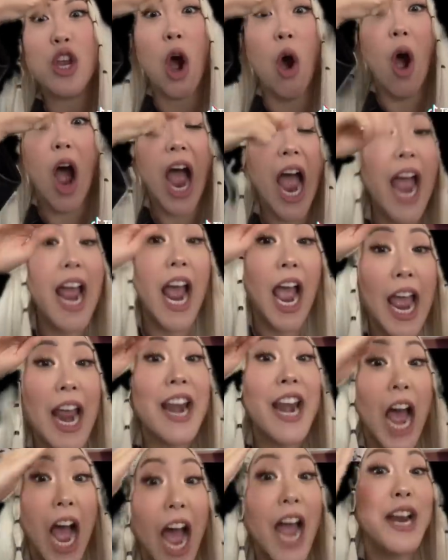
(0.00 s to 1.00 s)
Yo, I
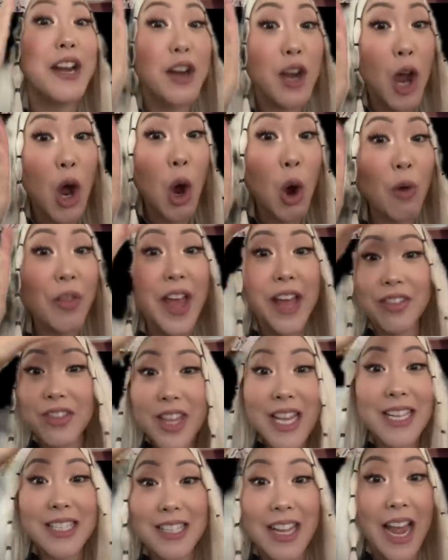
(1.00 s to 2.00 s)
and I know that
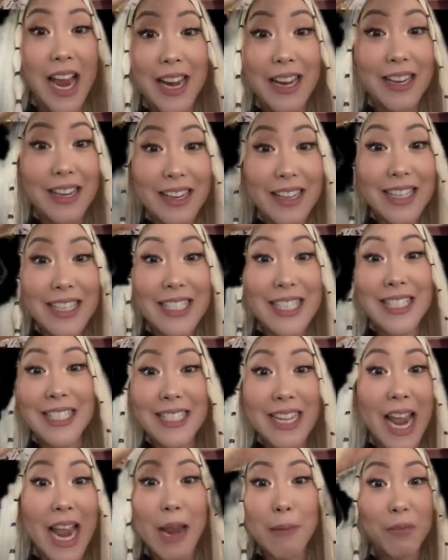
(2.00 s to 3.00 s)
these like it's the
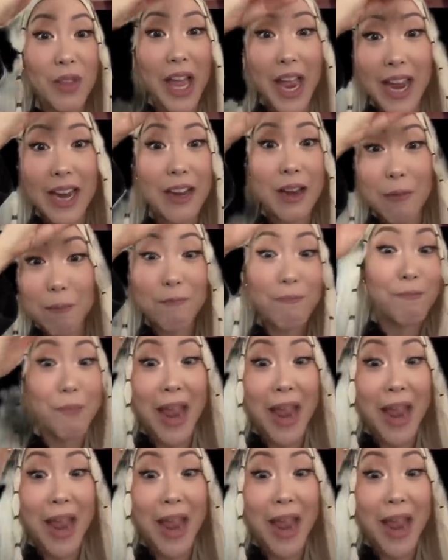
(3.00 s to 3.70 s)
same like